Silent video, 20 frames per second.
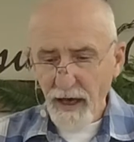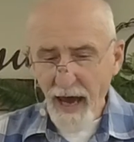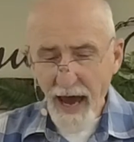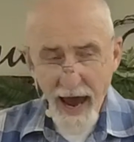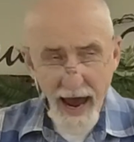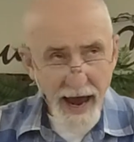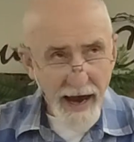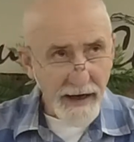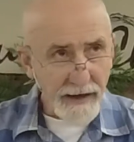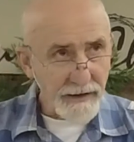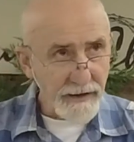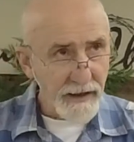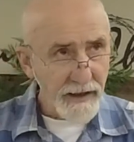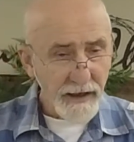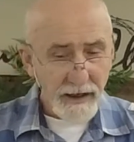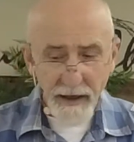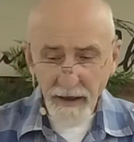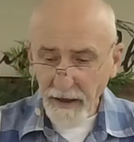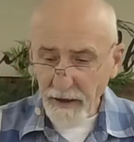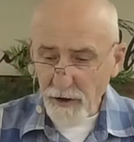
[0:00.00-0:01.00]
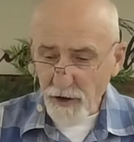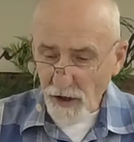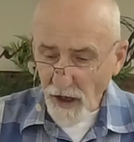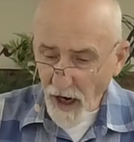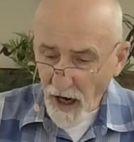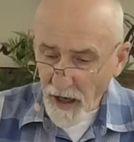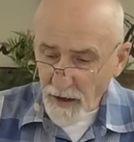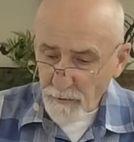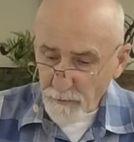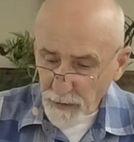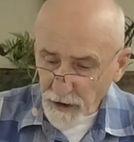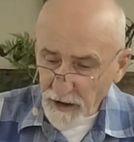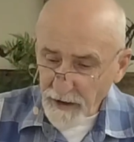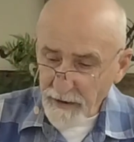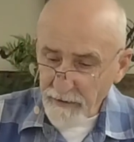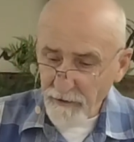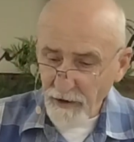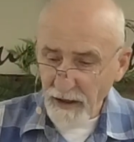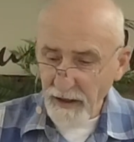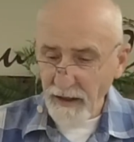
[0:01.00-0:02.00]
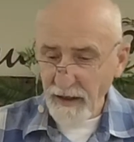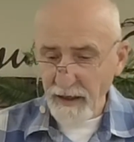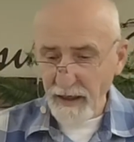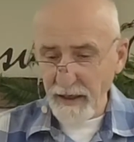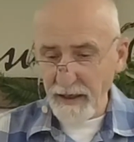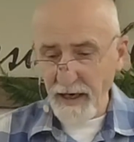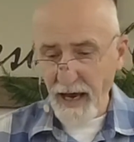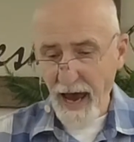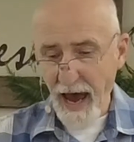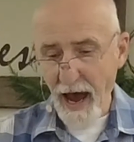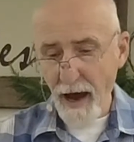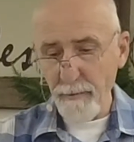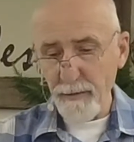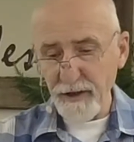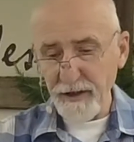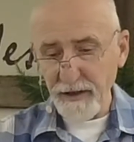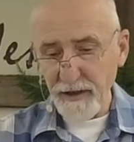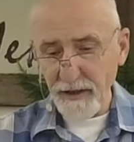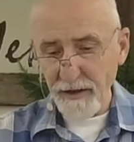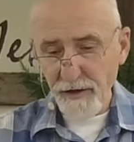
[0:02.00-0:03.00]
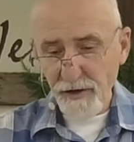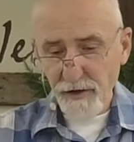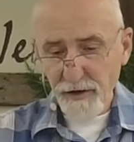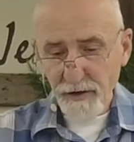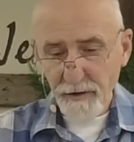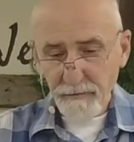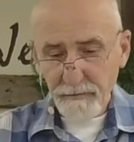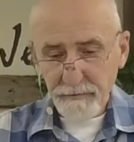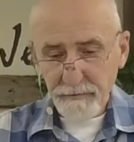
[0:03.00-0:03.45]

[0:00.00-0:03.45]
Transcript: and its unbelieving inhabitants.